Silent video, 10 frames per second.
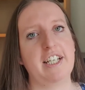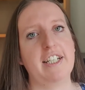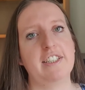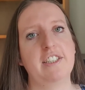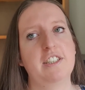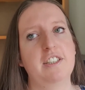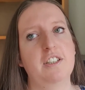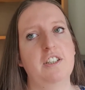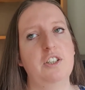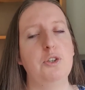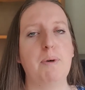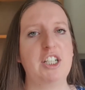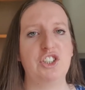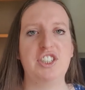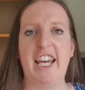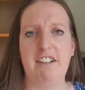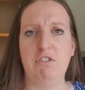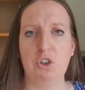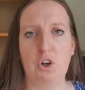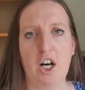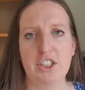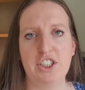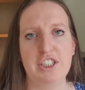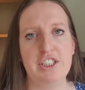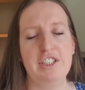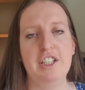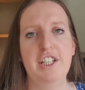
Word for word: that you might just take for granted.